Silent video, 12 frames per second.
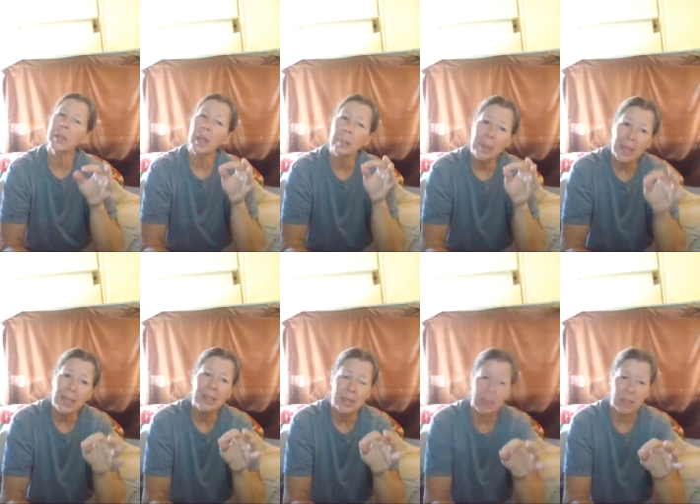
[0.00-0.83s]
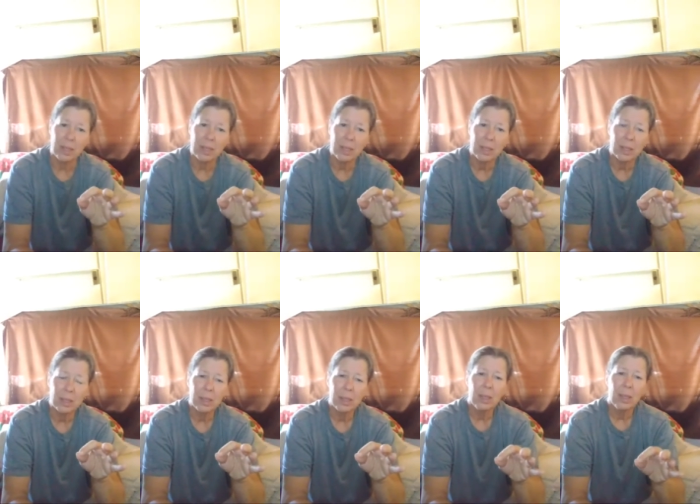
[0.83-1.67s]
Now, what that means is
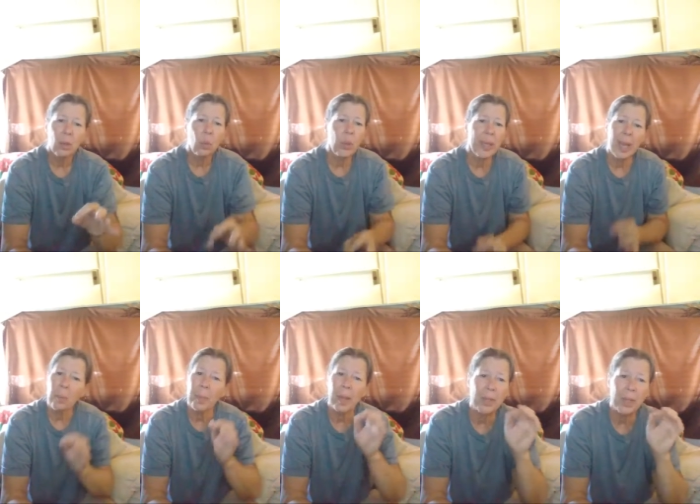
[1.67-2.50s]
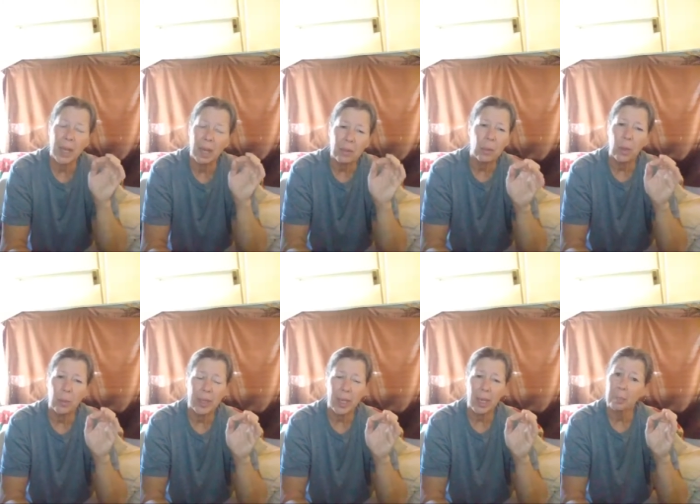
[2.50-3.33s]
We help out in every way
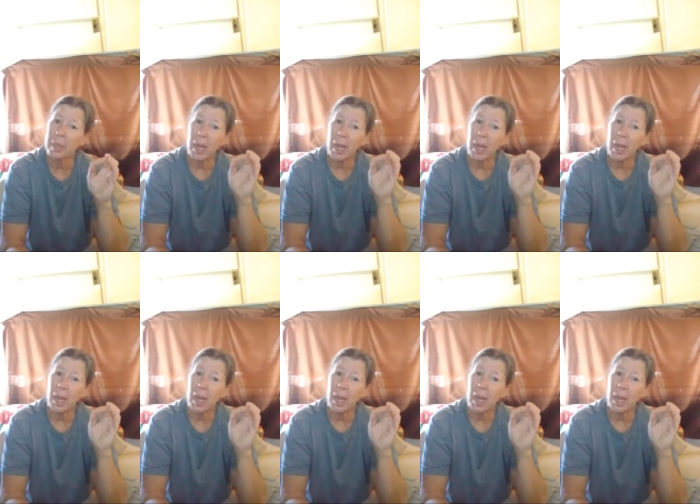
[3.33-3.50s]
we can,